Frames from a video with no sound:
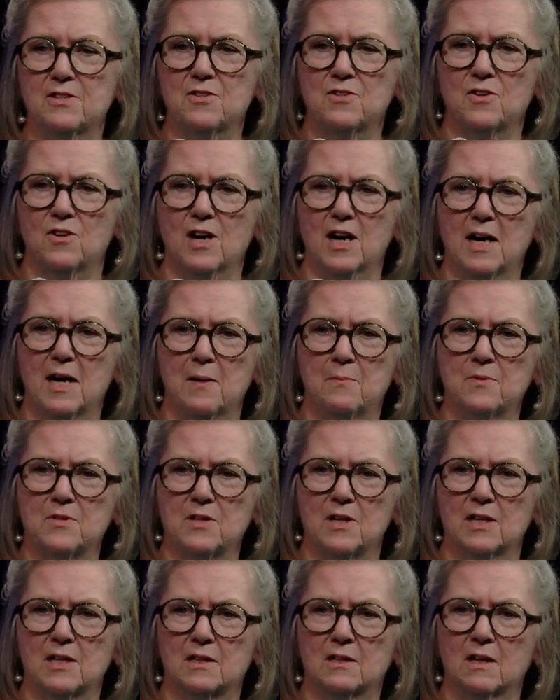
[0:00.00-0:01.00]

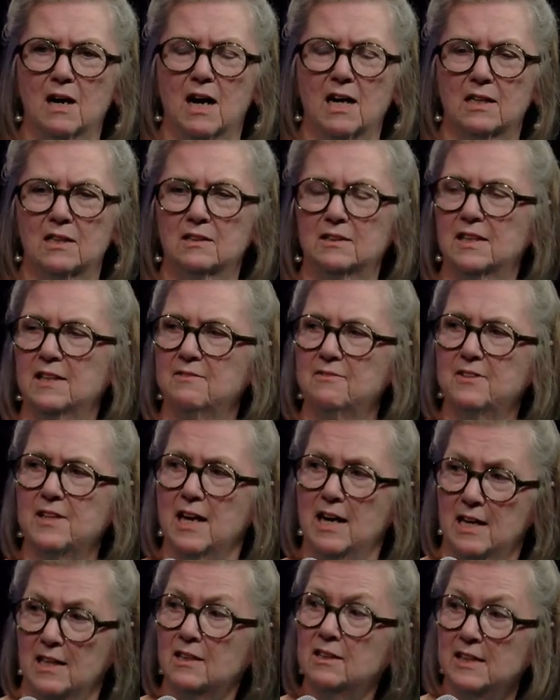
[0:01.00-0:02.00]
describes a
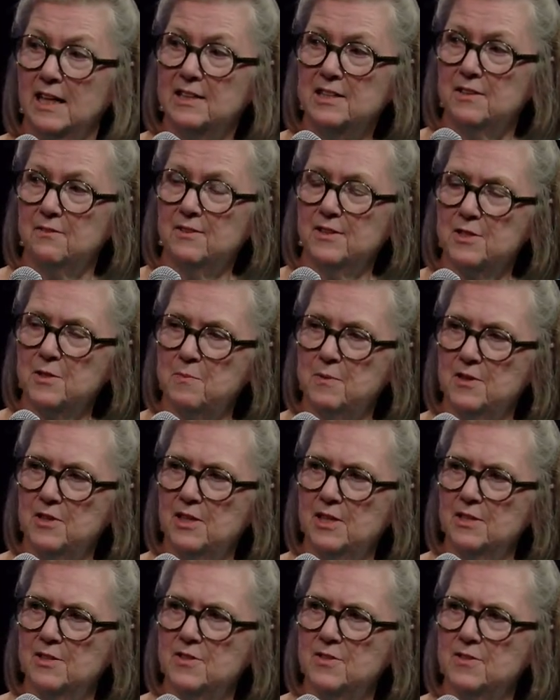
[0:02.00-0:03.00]
collective
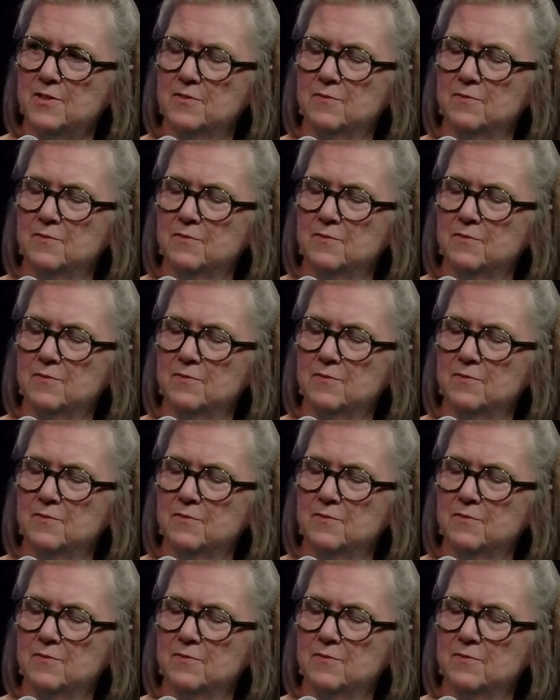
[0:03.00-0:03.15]
experience.